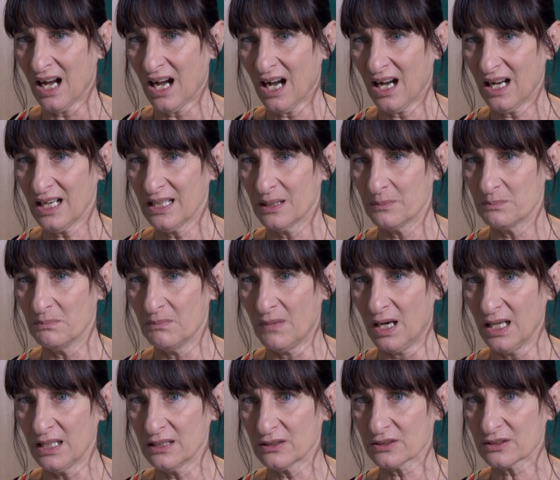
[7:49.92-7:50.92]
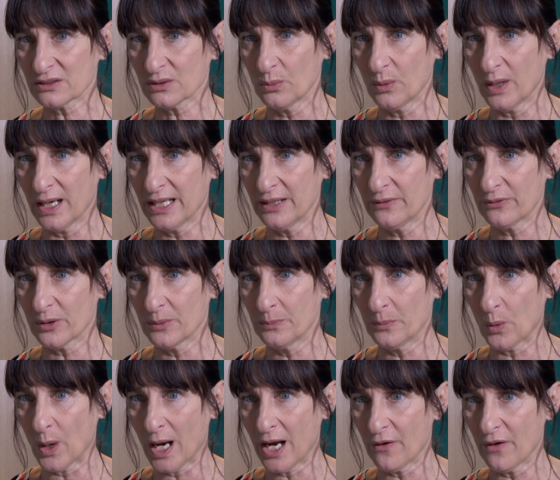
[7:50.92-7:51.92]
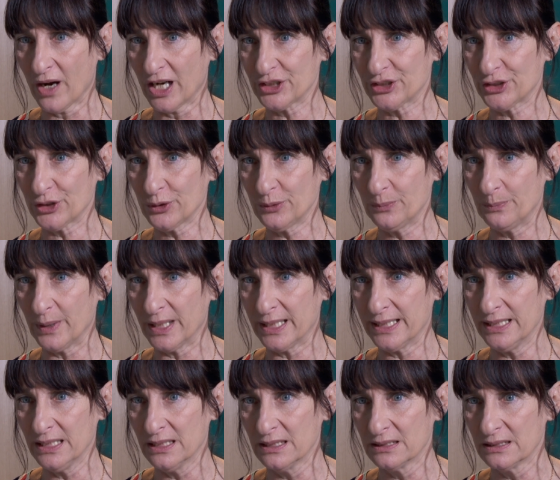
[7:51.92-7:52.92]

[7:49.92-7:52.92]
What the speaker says: I am miles away from where I should be.